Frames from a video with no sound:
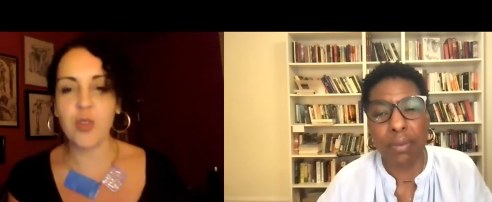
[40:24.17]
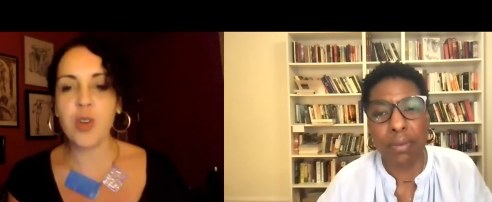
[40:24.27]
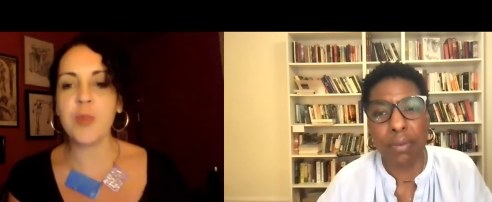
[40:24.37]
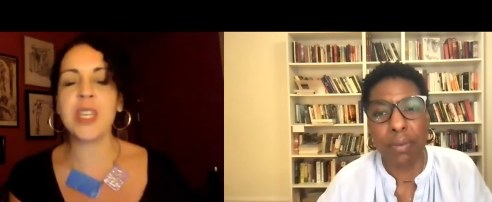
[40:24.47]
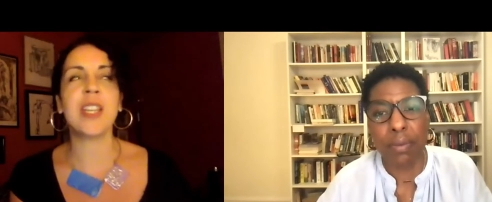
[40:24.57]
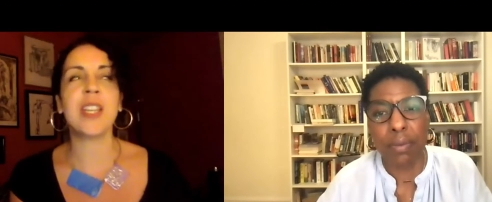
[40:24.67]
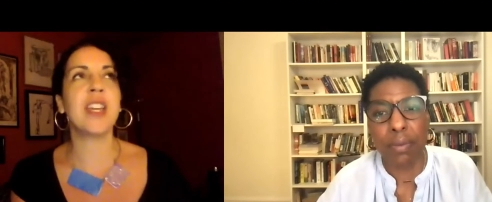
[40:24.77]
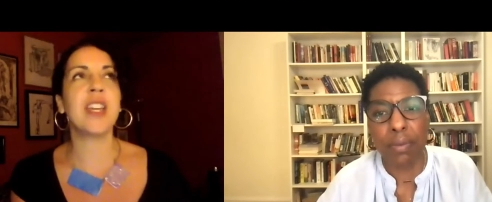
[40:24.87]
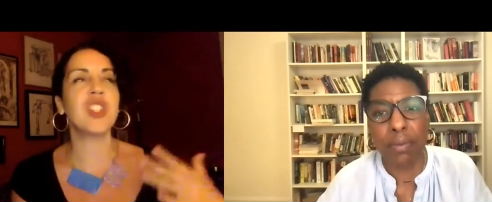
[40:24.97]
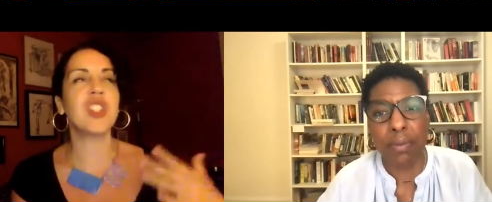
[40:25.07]
Speaker 1: Norman,
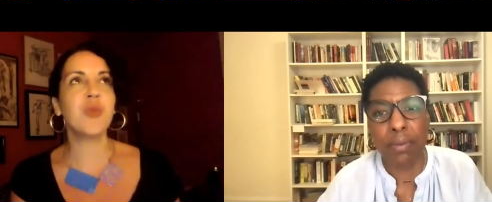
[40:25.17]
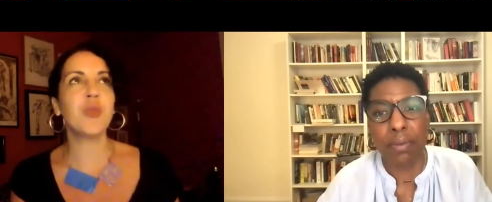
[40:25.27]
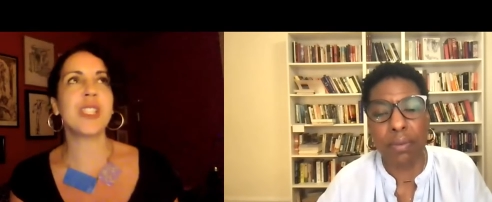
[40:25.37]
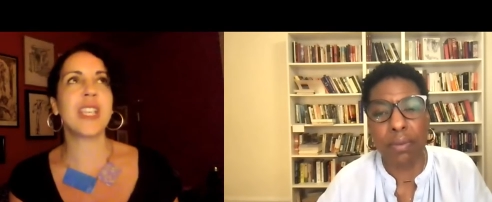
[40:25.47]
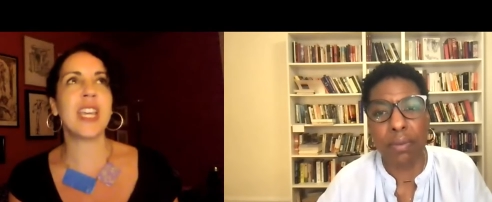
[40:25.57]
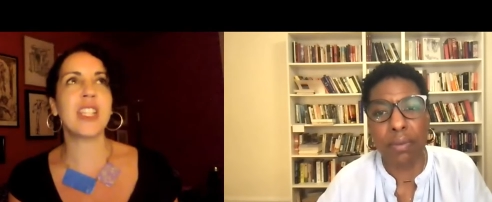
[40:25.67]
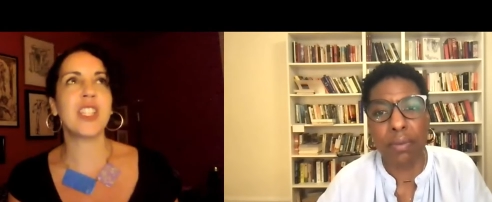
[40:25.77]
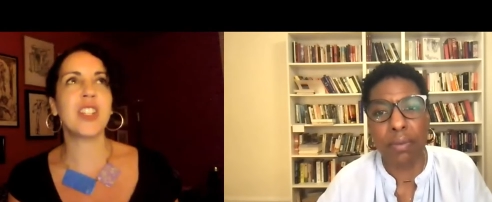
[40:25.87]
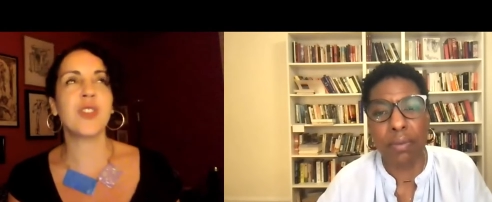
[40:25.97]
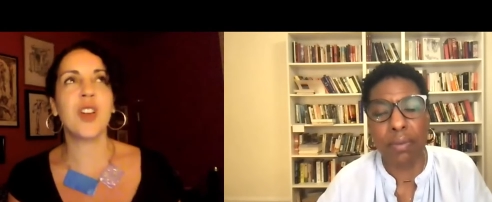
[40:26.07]
and she was saying,
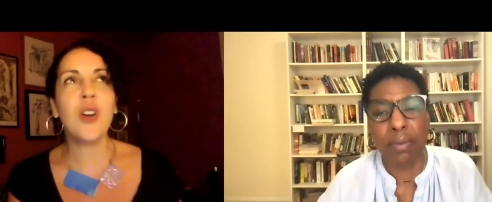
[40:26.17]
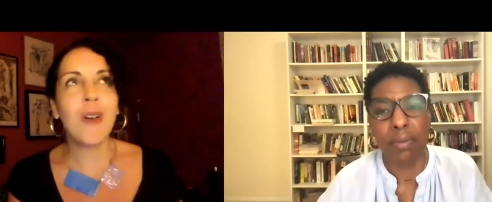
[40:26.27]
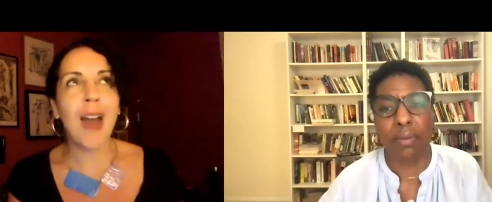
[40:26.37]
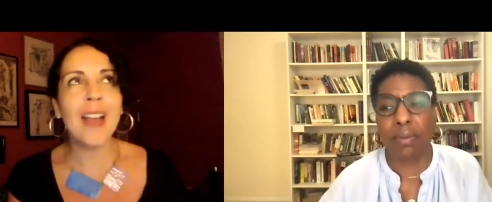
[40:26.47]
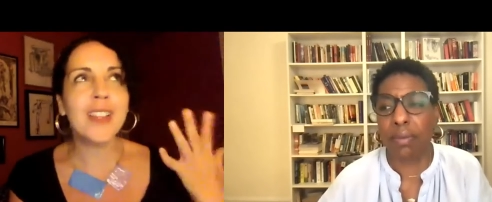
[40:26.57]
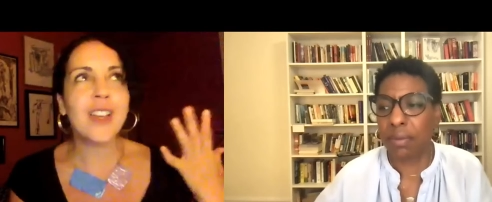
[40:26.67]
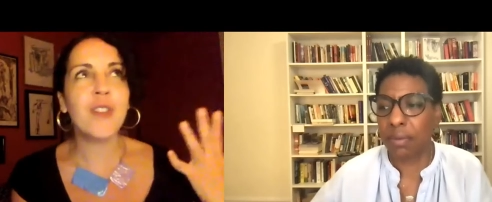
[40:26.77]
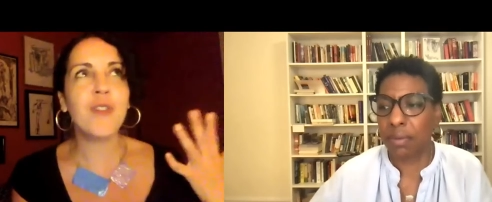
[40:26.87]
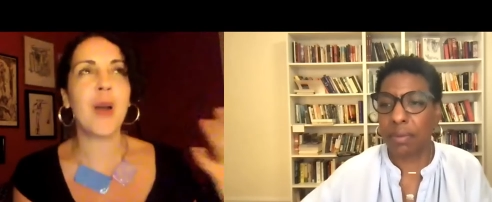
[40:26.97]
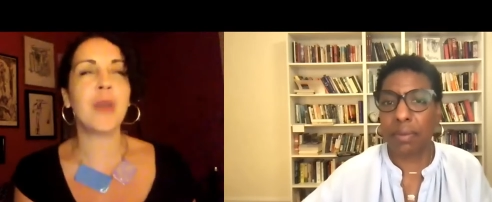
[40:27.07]
she goes, "Oh, I
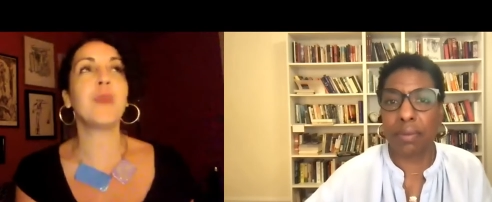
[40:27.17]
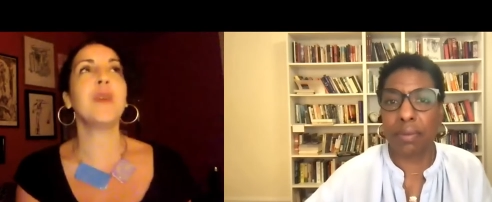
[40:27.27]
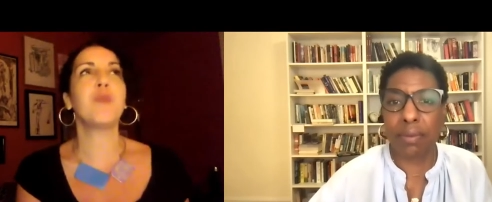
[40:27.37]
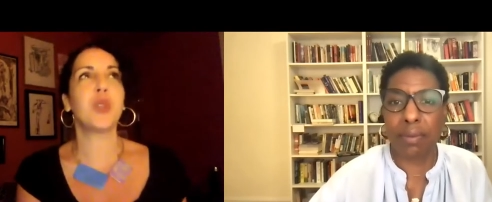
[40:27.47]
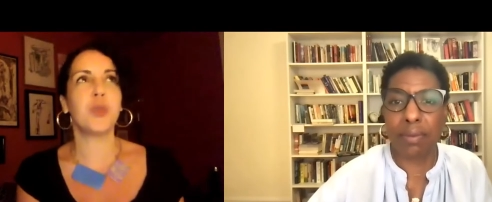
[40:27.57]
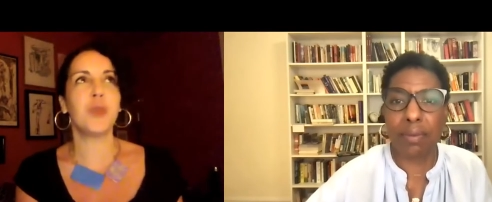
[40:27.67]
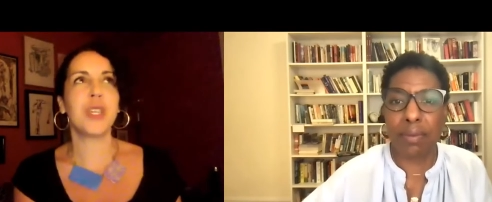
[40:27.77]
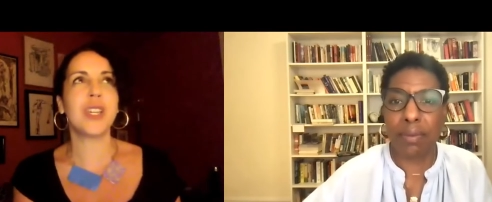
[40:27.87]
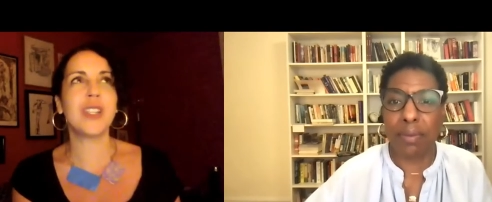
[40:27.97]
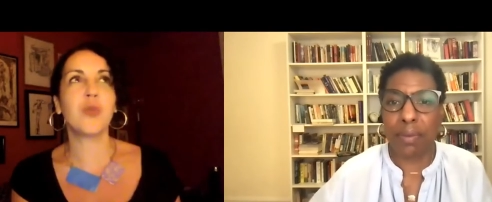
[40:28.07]
love my people
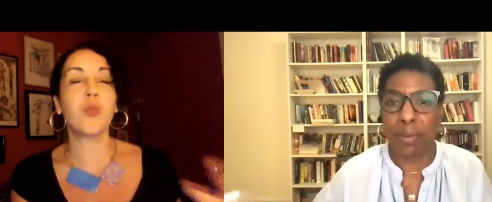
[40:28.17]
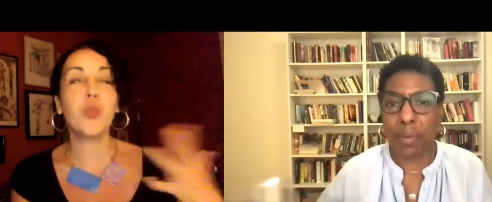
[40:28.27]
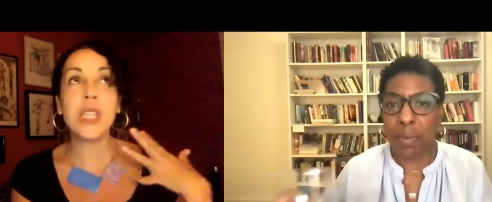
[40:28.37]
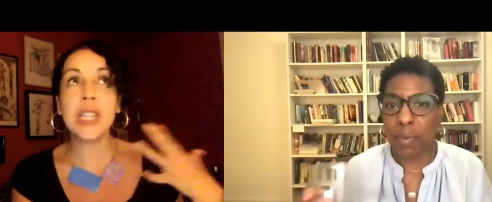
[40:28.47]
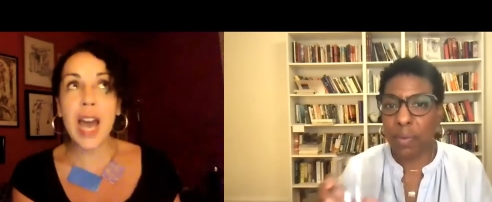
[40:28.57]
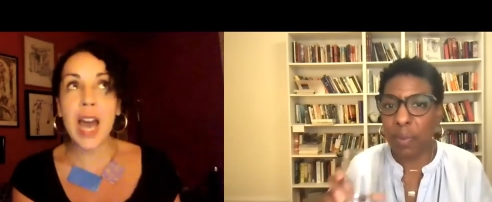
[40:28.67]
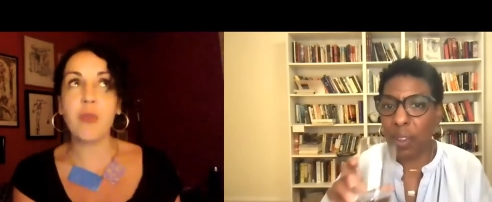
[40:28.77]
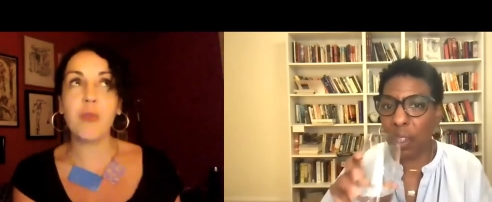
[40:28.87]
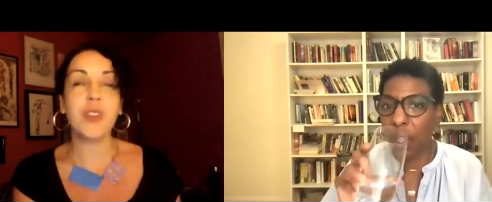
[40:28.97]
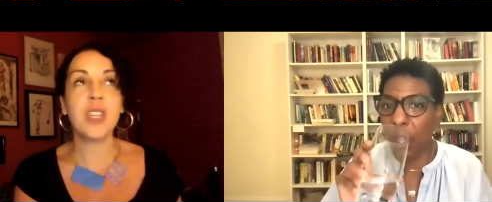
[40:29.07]
because we
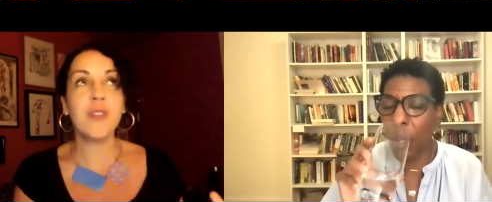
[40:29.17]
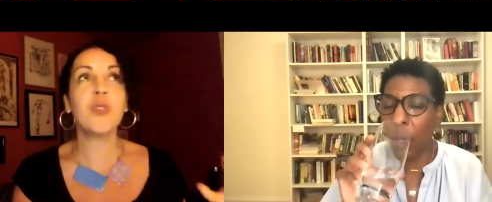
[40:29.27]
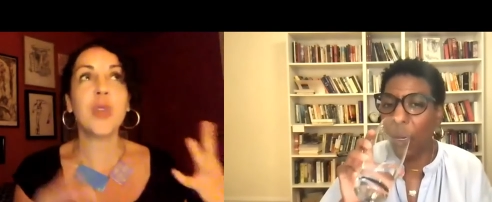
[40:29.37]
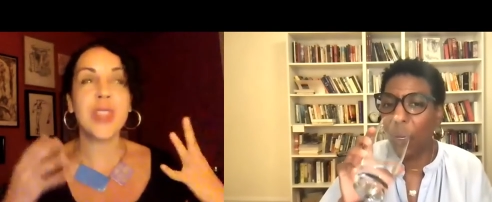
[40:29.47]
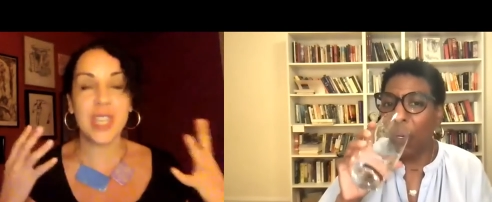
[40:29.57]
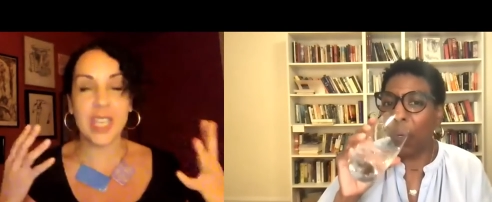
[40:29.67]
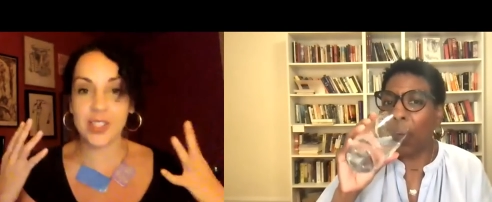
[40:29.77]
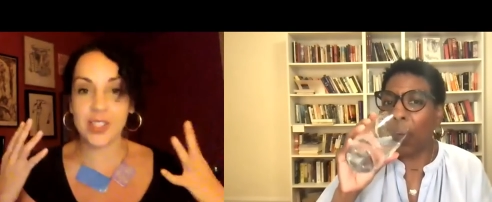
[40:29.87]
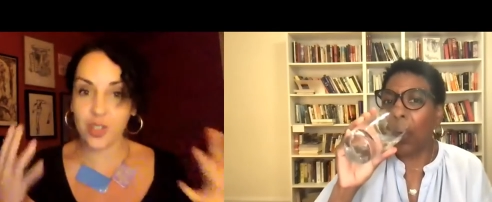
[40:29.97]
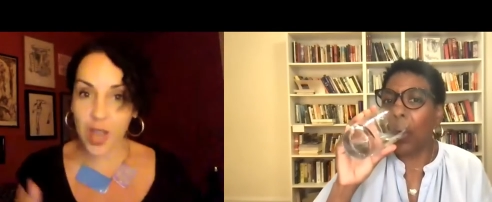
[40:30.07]
laugh even when
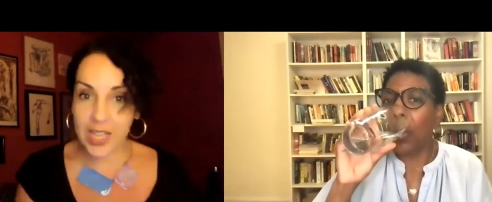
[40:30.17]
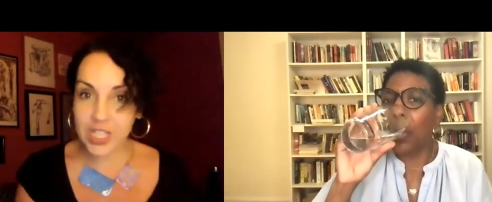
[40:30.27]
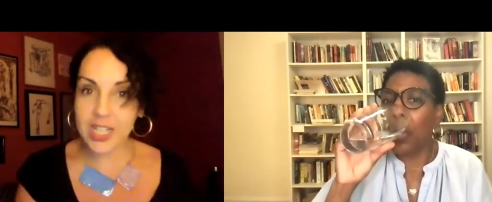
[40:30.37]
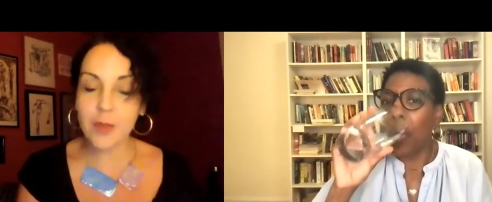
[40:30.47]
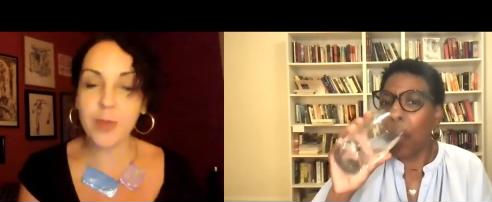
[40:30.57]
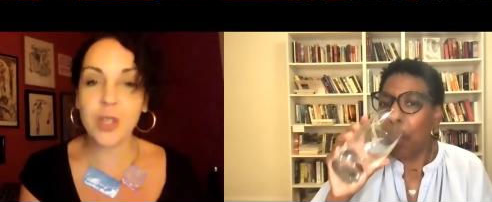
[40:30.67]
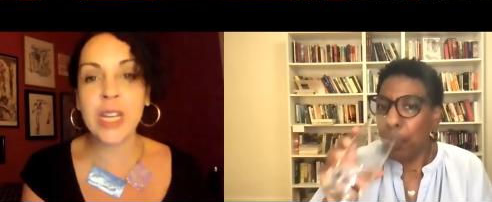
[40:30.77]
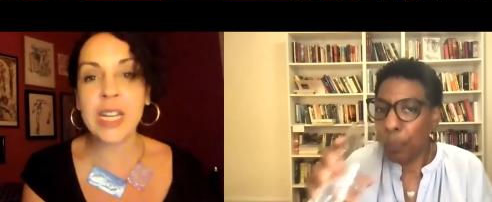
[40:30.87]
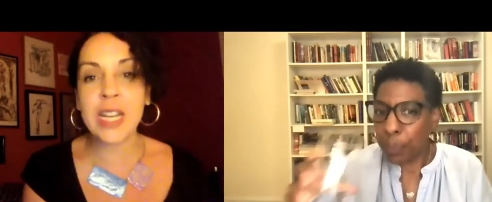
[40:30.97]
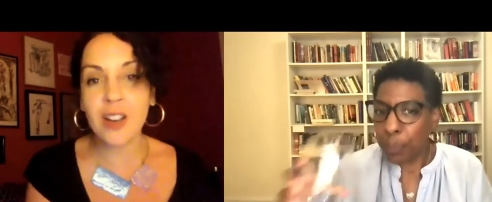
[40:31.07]
things are tragic. I mean,
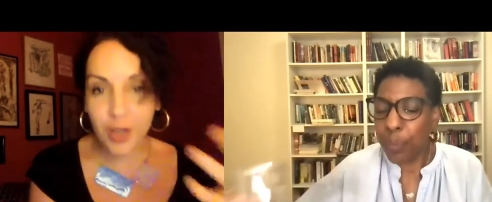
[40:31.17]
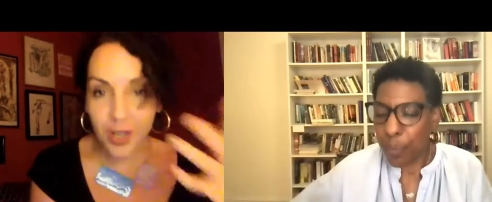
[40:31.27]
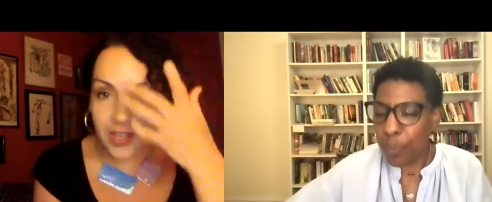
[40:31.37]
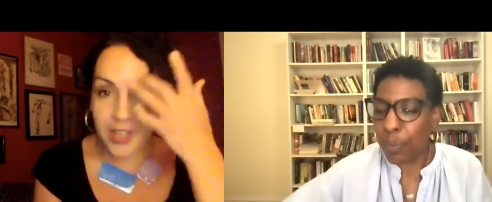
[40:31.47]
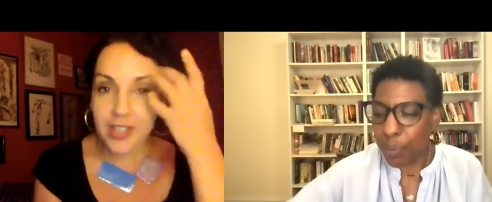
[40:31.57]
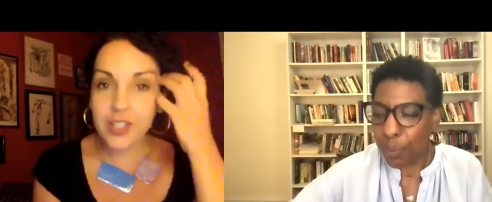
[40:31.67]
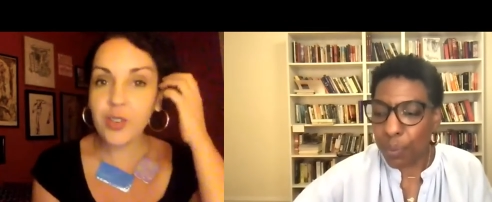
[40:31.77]
right now, you